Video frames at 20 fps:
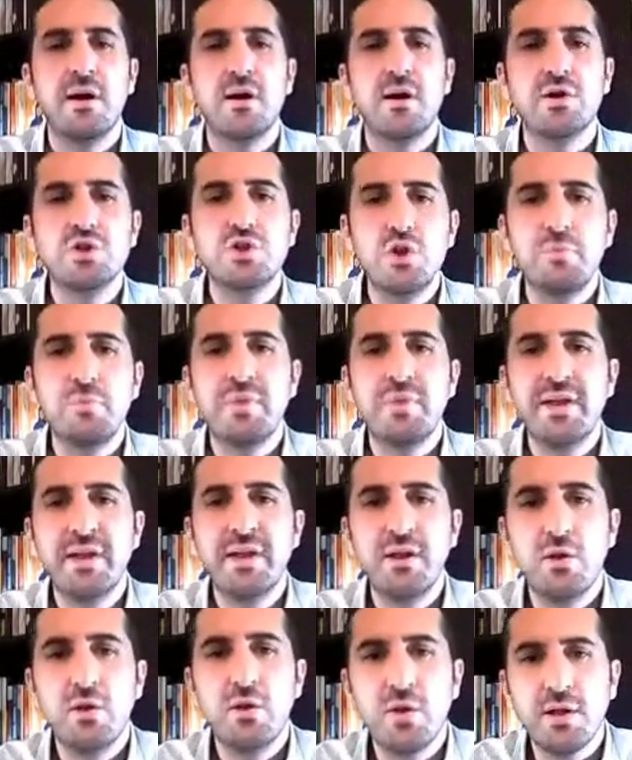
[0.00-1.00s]

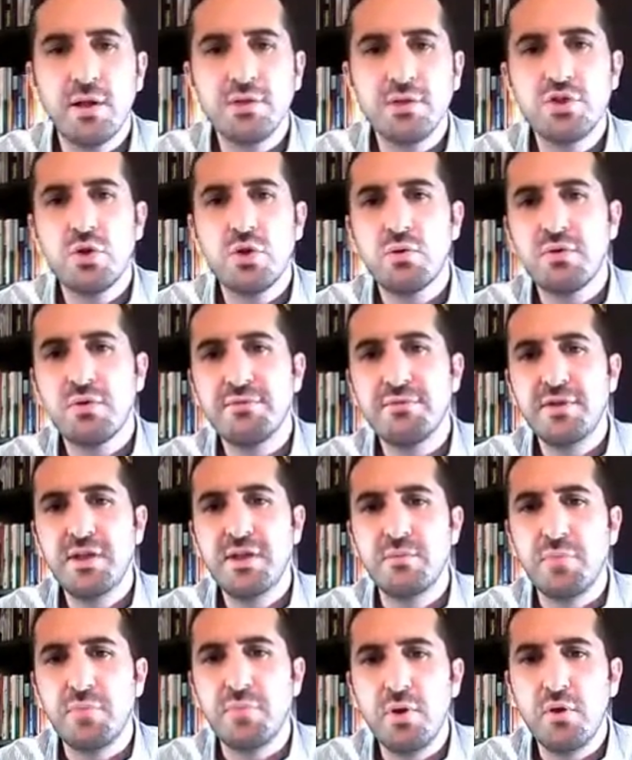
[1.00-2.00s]
shopping, local geography,
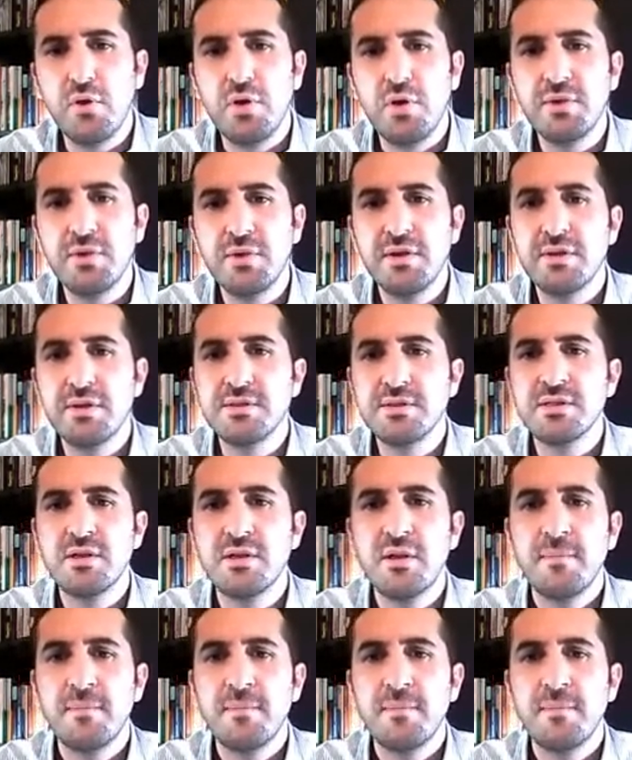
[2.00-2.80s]
employment,